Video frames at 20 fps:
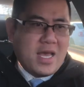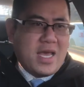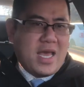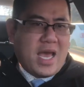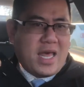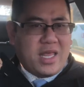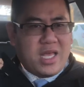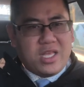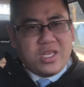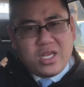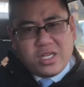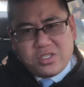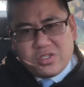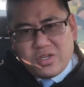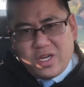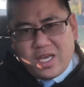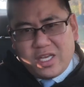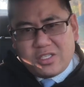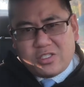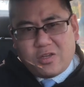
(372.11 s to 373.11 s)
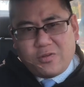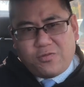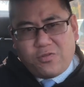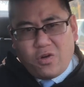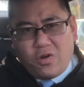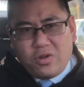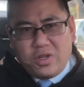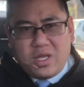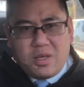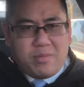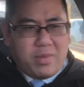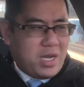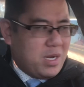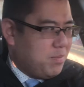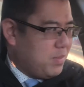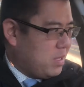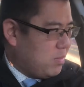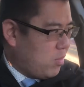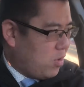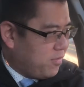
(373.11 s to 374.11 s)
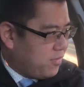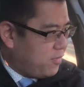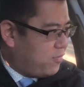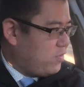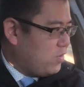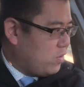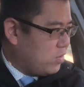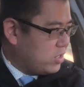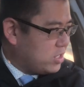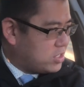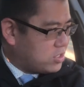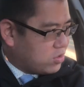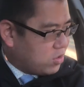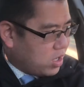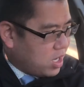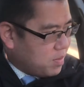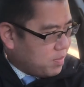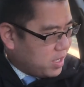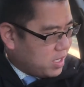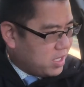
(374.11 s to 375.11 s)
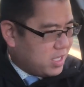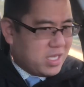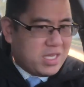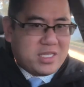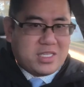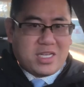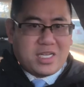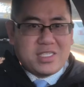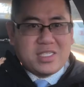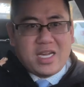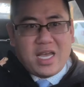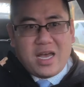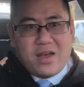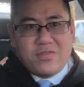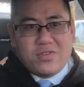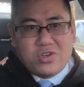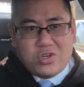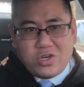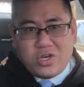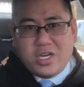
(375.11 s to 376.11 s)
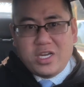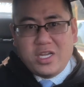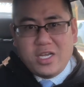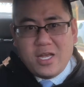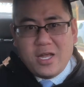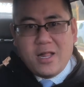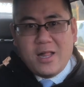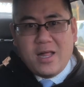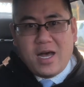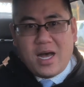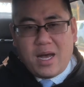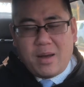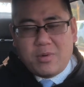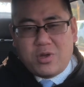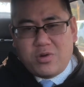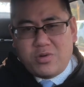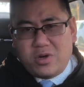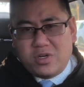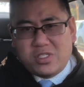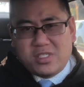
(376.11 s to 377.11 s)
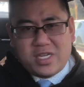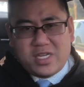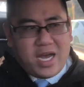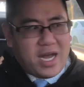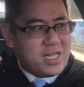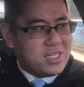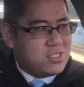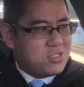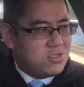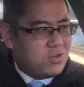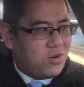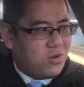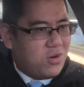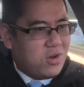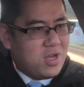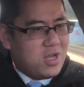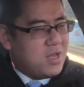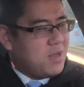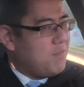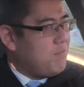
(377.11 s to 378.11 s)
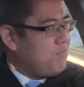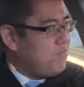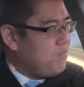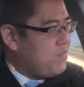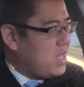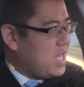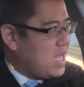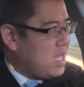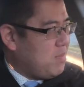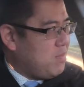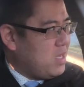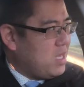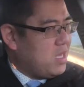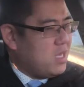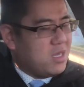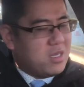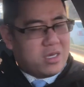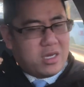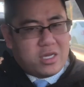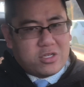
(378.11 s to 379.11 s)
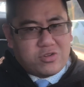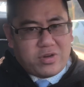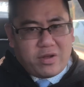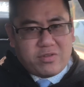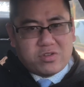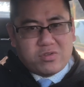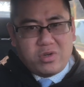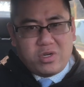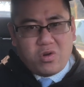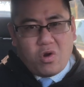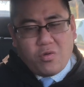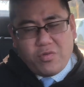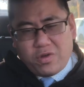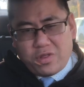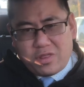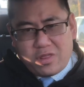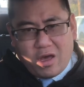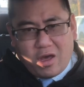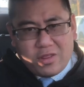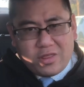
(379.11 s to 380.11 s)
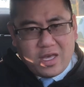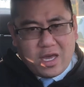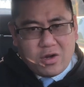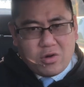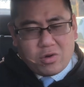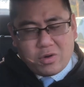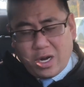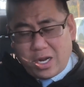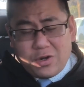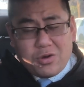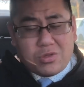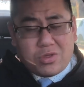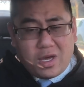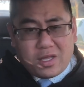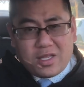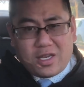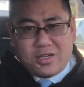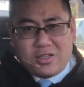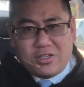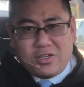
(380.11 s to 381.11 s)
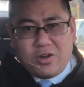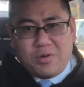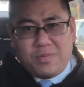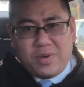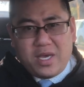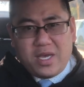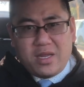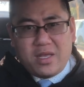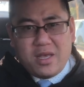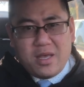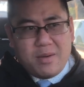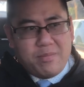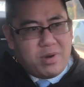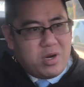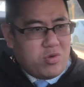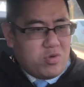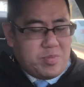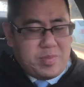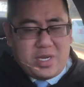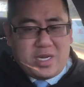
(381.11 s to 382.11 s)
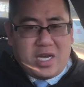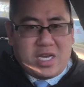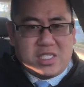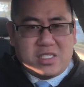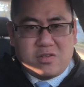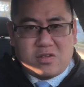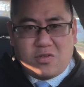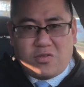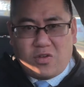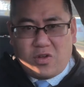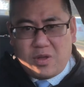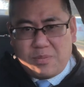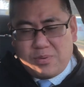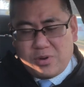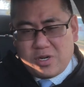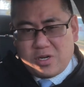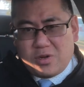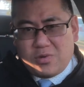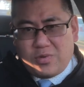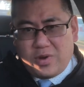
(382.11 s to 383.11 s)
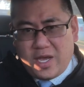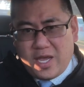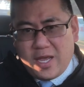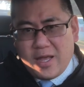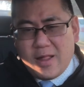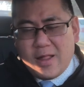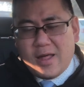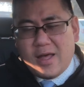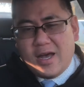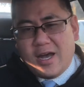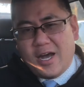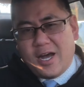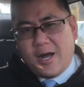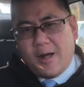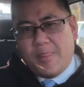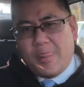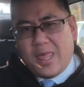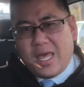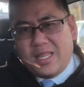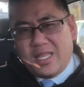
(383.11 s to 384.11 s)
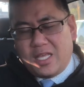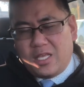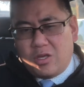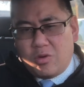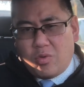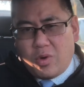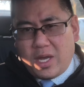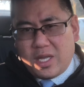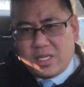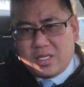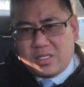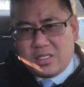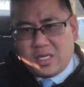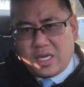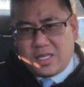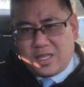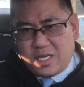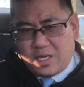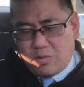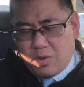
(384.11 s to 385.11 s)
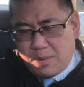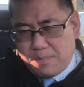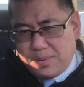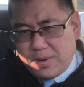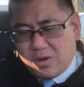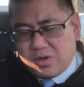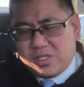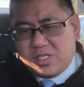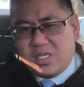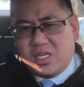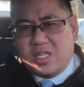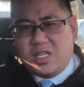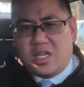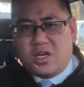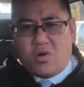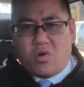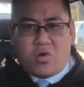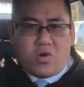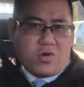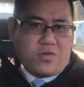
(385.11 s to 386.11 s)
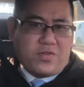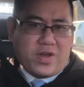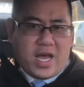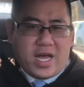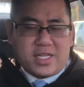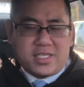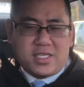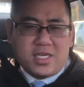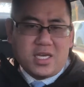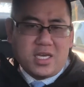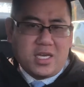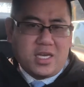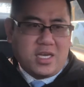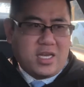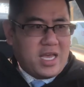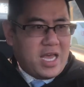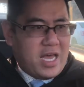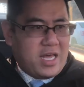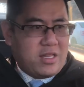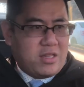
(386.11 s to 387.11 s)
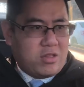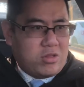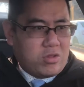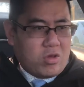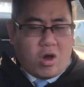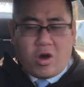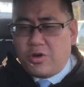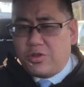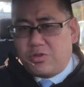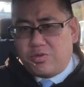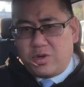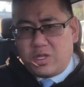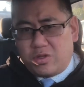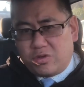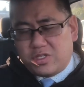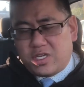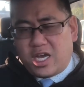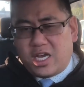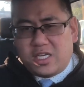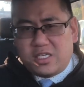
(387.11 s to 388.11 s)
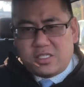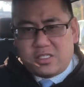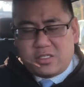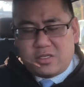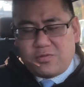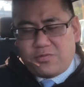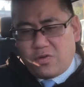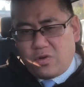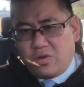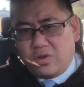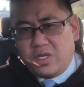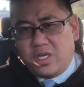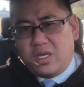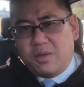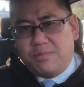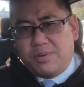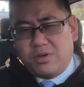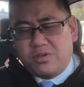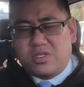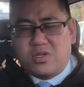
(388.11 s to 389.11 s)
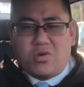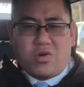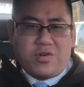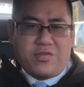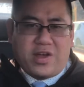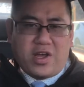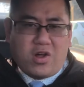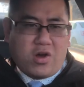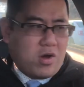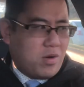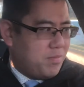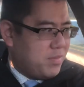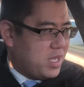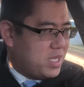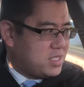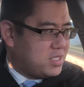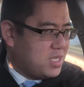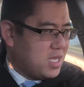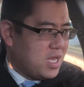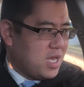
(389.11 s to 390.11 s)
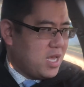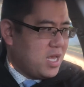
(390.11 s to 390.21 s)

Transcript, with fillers: And then yesterday, Toffoli might have been more of a feel-good story, but he doesn't have good Um, career stats, so maybe uh, Travis Green overthought that or underthought that a little bit, but it would be nice if Toffoli put it away. Um, and then you went, I think you went Pearson and then Horvat, and all three of those guys, Toffoli, Pearson, Horvat, all missed.